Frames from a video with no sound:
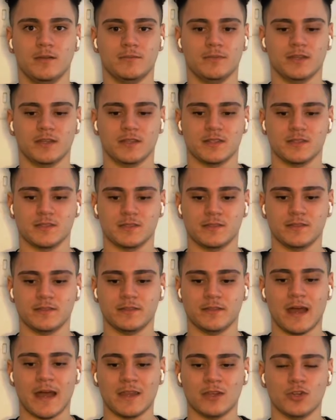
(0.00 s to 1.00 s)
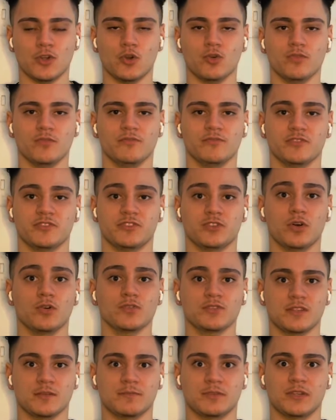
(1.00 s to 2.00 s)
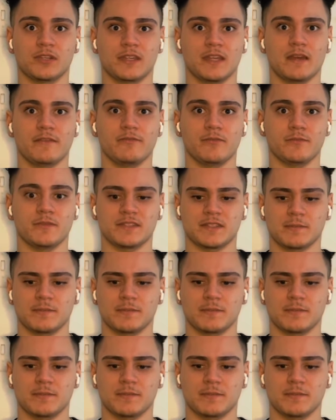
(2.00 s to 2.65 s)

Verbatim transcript: Because I know the results I'm going to get from this.